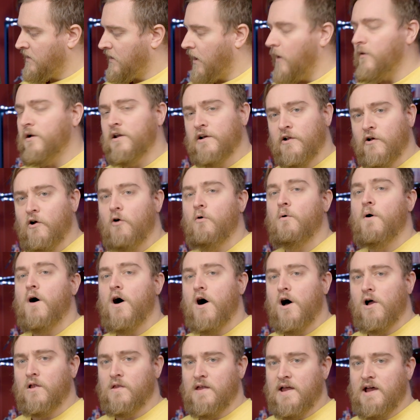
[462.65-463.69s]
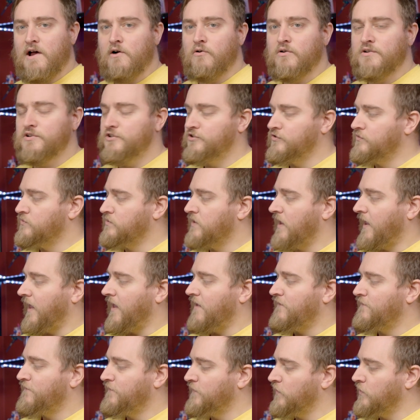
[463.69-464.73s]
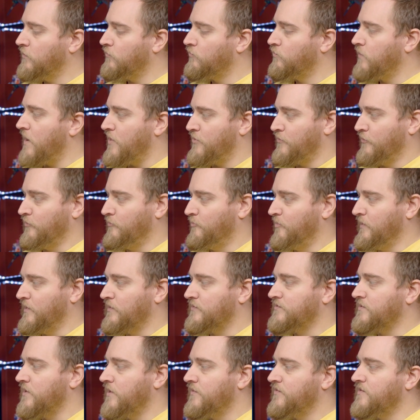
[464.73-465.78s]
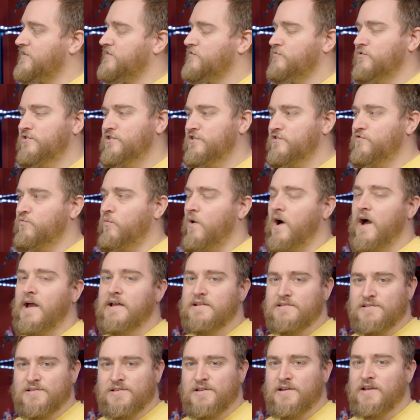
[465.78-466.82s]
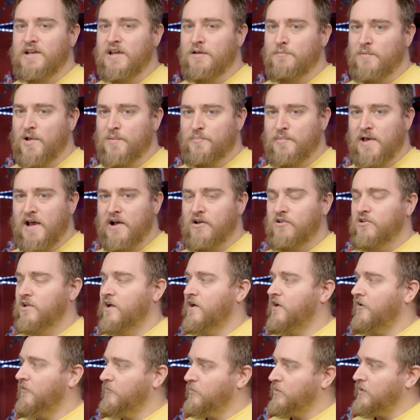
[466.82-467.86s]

I'm gonna go all out and do like a full weathered build on this, which is why it's sitting in my backlog.